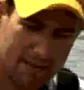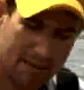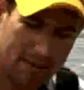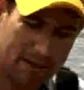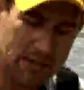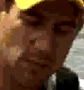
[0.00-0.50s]

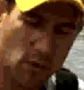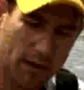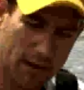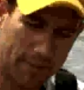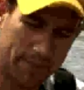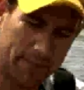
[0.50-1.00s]
This one
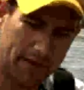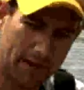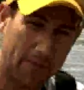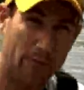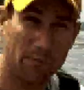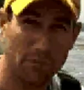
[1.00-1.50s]
I
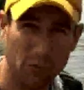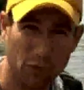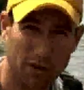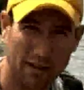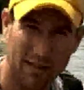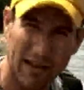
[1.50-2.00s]

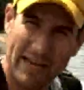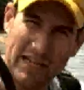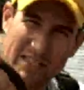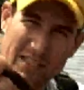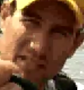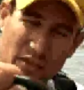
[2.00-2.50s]
really like
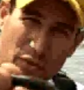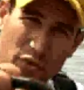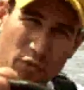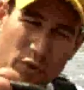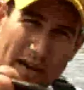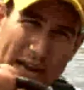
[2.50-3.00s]
because it's a
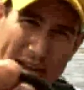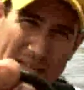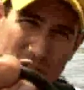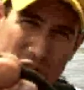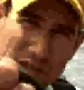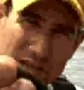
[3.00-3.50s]

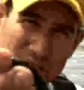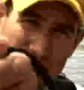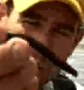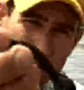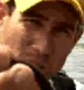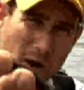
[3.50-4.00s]
3-inch. It's a
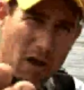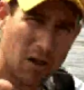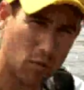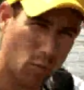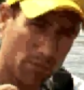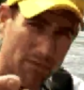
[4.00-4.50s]

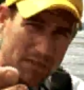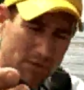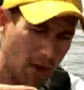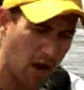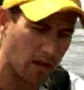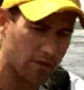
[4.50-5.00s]

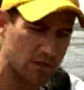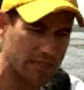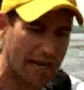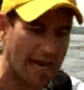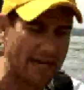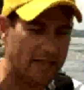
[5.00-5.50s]
smaller
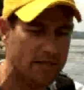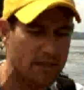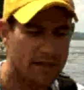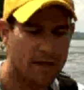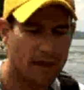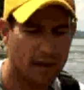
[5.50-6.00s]
size.
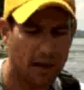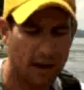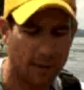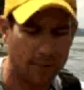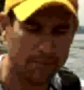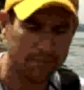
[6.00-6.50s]

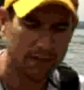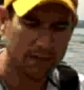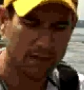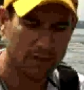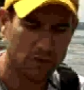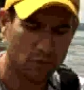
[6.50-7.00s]

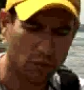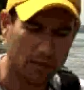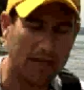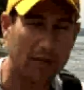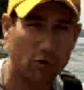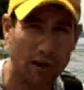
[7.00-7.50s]

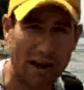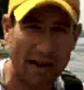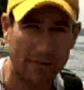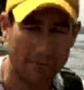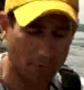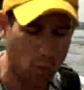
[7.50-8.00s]
Really great
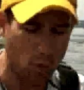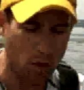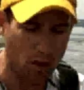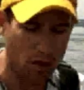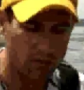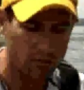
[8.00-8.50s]

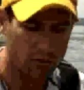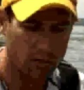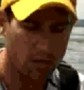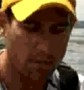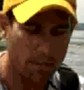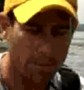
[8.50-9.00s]
for
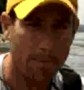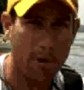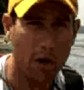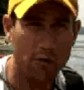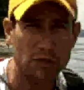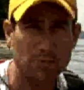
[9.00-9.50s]

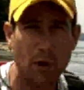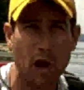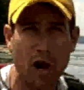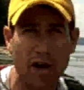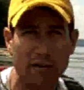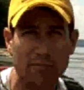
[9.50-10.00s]

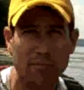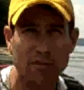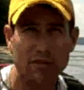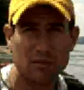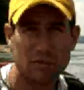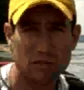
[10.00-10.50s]
post-spawn
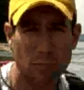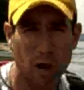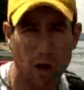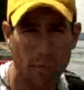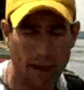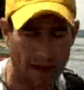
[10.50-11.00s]

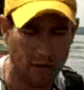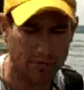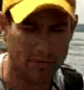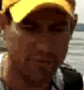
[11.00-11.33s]
smallmouth.